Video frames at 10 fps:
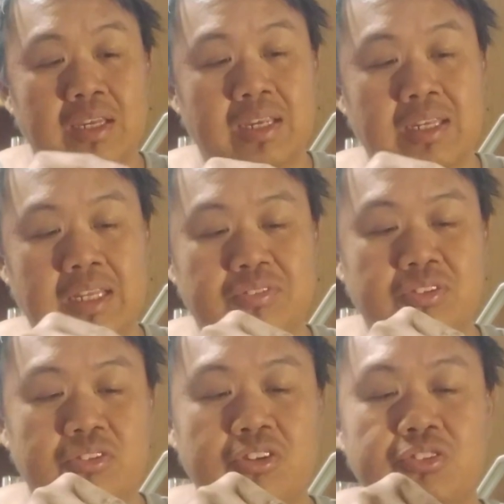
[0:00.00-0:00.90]

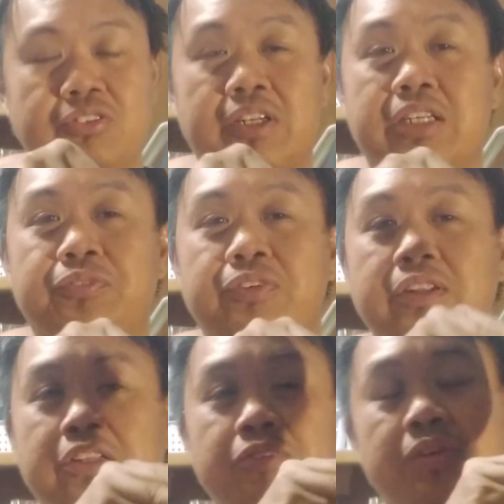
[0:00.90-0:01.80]
the
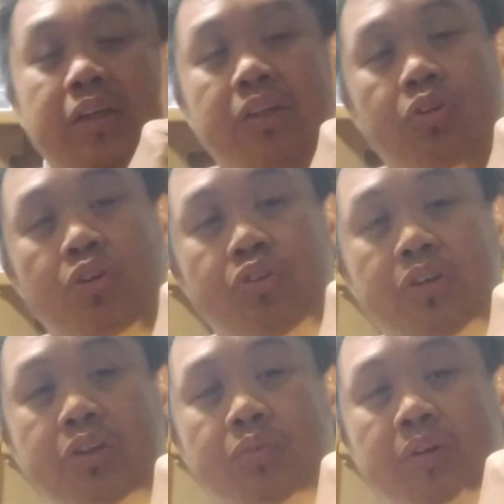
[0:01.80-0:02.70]
difference is we got also
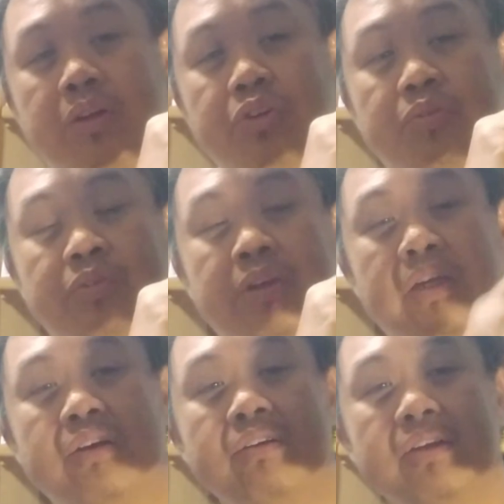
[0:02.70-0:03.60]
this one right over
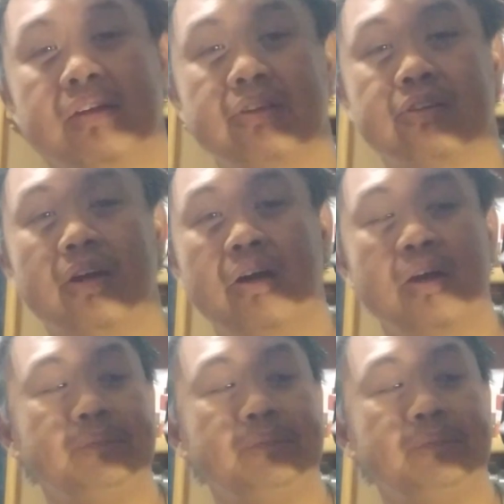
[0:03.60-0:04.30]
here is the